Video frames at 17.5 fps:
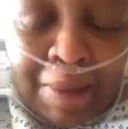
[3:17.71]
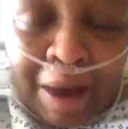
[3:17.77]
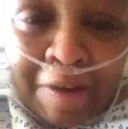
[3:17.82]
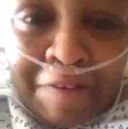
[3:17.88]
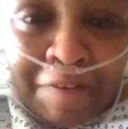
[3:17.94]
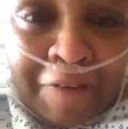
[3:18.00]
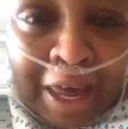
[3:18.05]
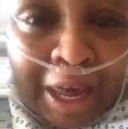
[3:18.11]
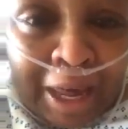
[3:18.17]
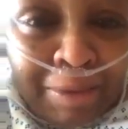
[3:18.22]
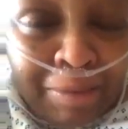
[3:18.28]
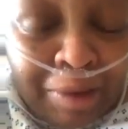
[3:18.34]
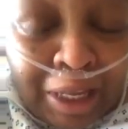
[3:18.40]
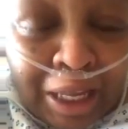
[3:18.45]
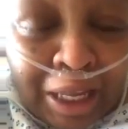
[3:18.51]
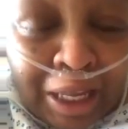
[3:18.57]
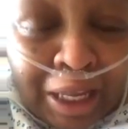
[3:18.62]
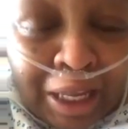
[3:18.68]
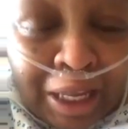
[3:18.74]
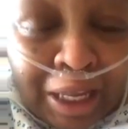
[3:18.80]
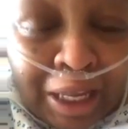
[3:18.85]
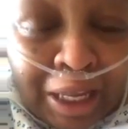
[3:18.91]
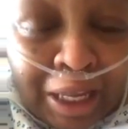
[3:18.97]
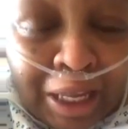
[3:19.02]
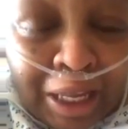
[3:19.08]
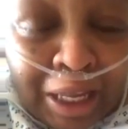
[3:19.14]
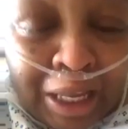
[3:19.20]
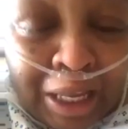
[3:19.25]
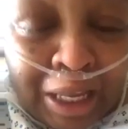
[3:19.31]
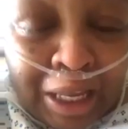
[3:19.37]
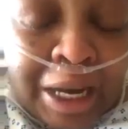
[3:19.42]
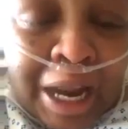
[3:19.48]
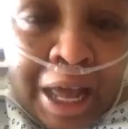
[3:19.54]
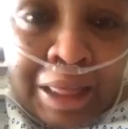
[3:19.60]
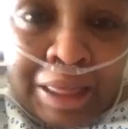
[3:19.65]
my family,
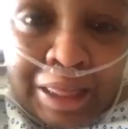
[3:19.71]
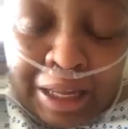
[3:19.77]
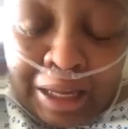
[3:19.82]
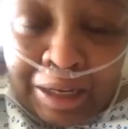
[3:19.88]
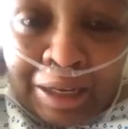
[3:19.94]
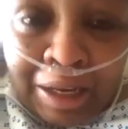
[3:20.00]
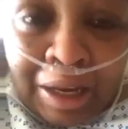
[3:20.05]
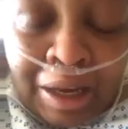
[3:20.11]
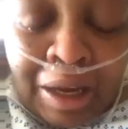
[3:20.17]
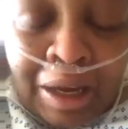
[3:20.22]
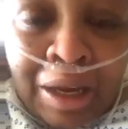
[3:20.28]
nothing.